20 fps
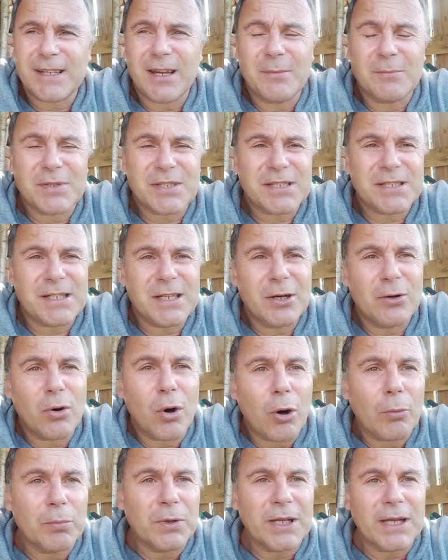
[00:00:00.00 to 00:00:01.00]
I'm still
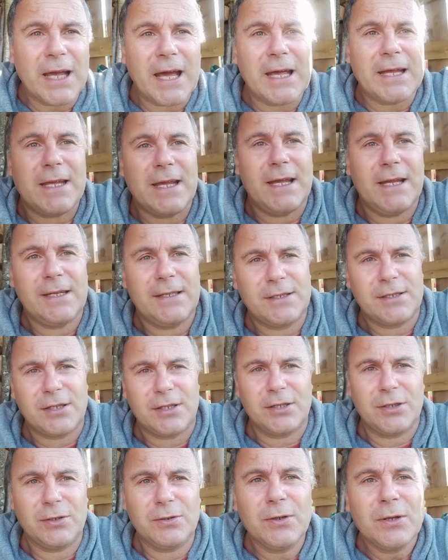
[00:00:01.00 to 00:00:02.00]
obligated
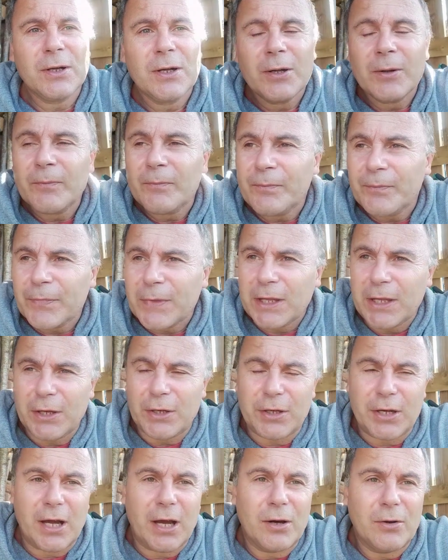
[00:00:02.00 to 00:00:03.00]
to, you
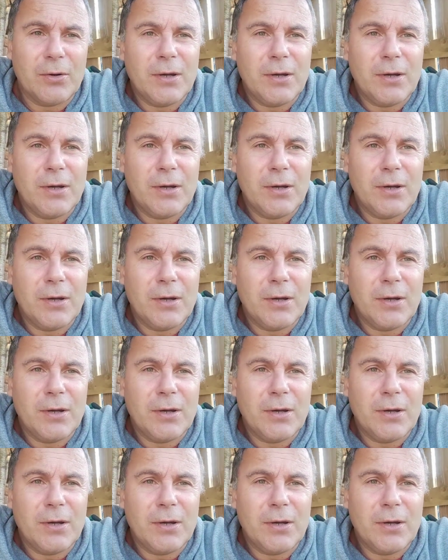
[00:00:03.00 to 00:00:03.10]
know,